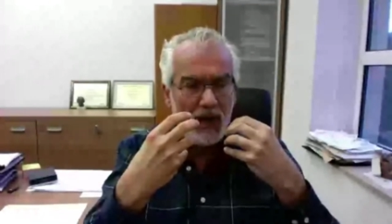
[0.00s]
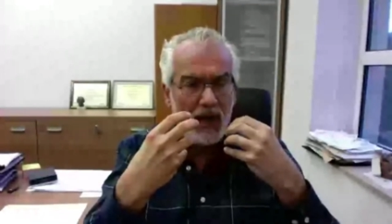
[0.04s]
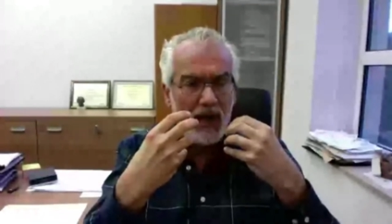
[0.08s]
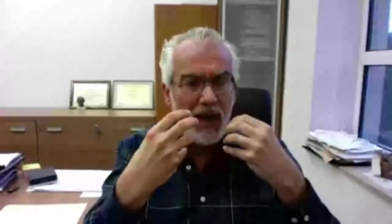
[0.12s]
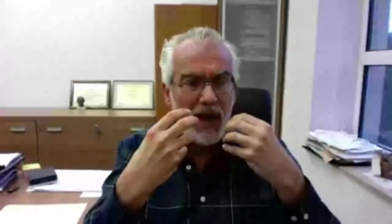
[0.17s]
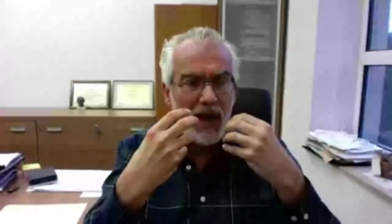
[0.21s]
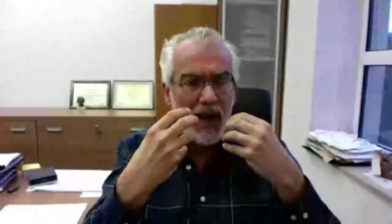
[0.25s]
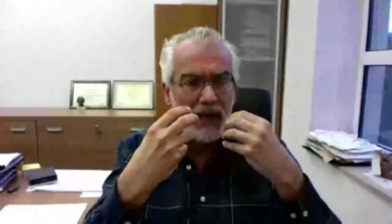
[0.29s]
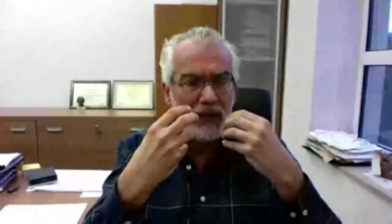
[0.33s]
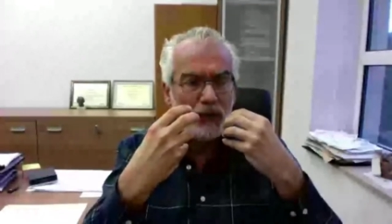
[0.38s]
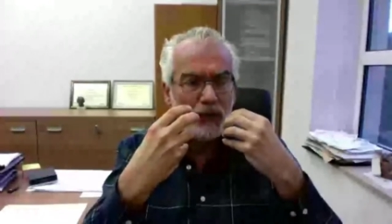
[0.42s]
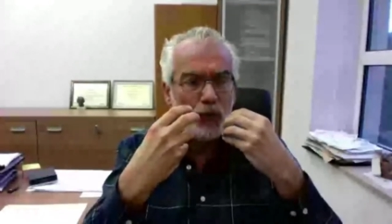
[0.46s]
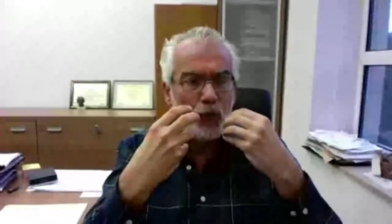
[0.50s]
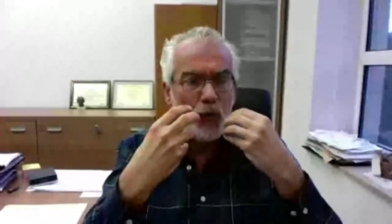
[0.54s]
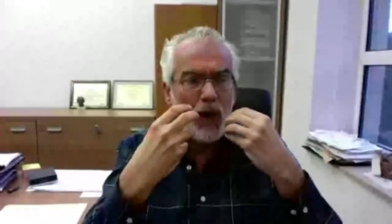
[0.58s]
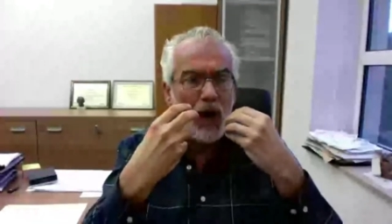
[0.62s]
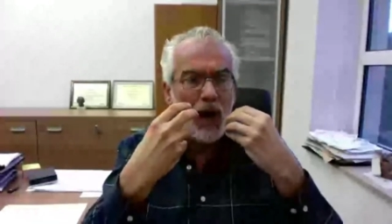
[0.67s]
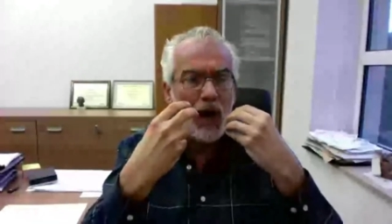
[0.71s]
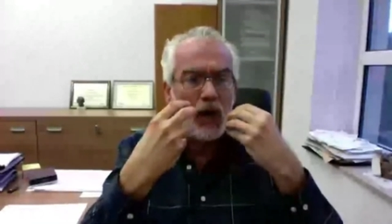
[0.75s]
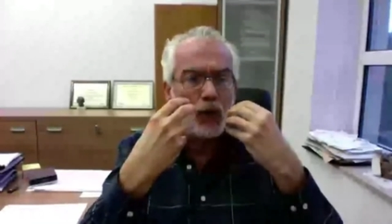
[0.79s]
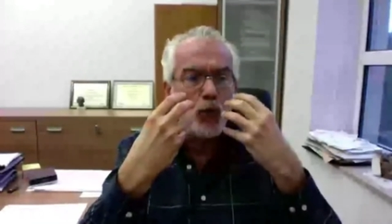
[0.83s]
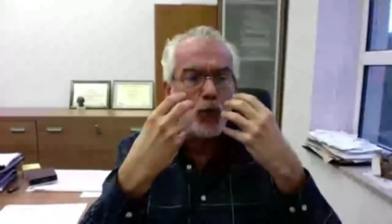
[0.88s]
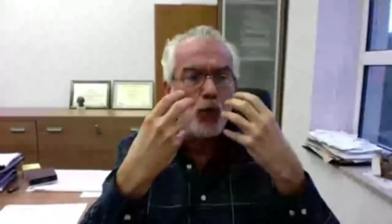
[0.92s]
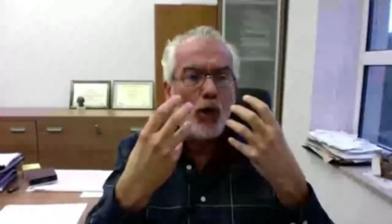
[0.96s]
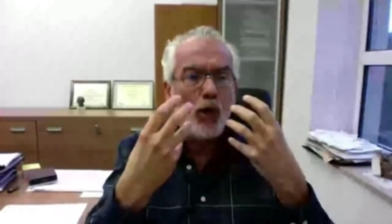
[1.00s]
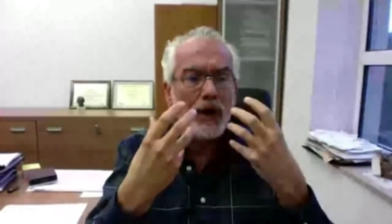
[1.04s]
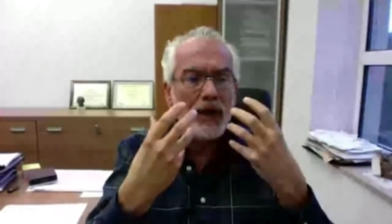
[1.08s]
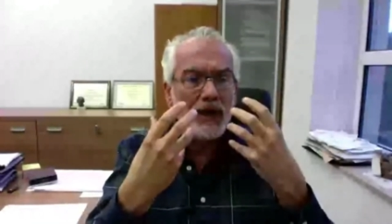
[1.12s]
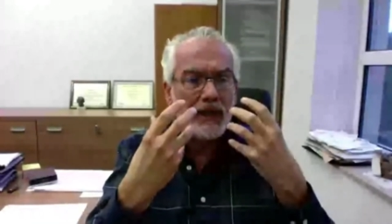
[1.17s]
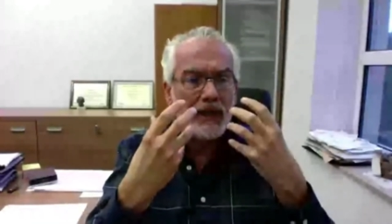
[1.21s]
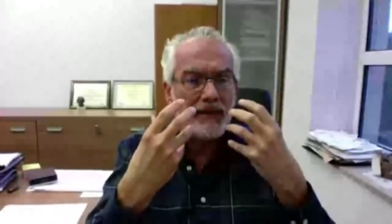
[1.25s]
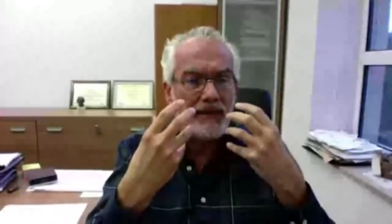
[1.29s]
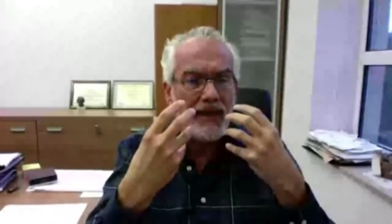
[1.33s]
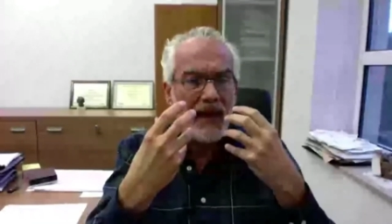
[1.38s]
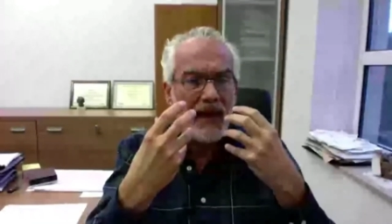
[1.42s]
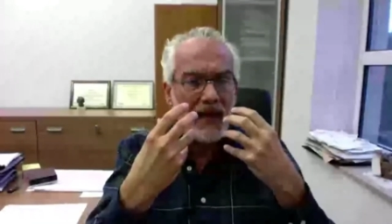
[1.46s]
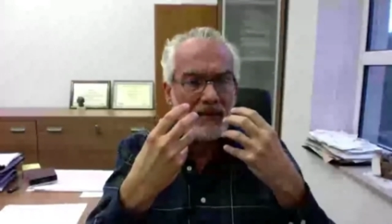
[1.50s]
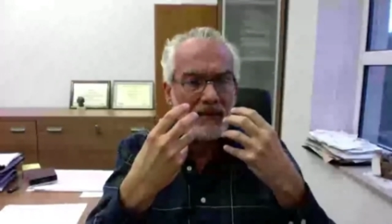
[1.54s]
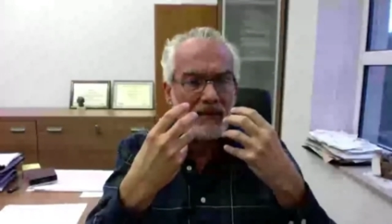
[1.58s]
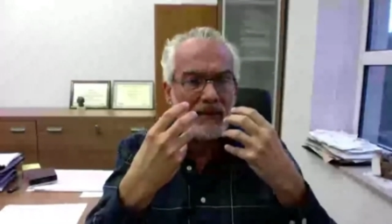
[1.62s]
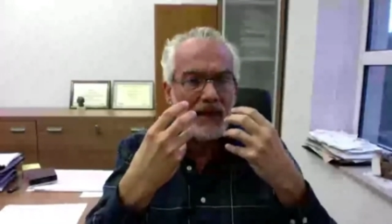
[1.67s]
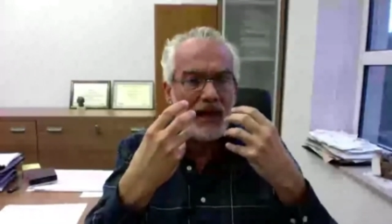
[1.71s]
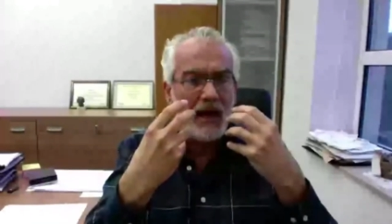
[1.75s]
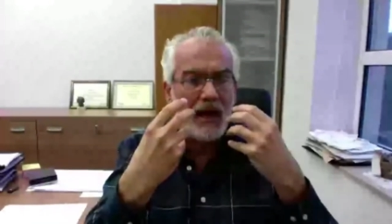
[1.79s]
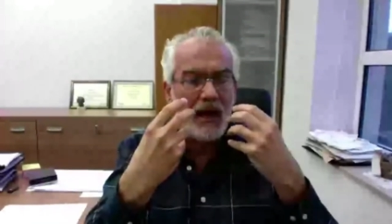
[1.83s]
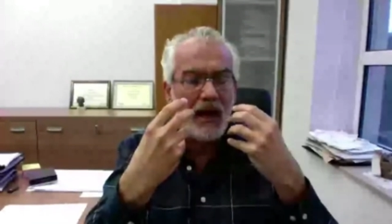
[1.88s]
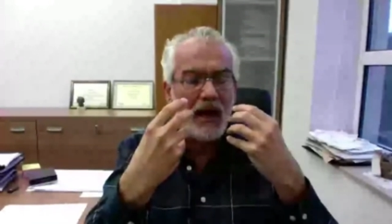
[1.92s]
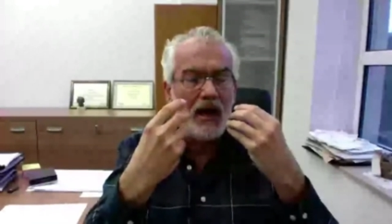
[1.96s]
and we are worried that
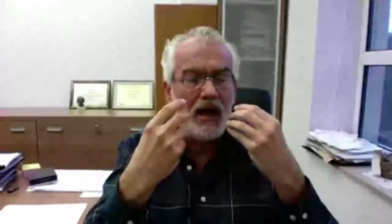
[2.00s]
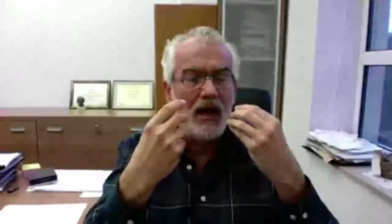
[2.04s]
the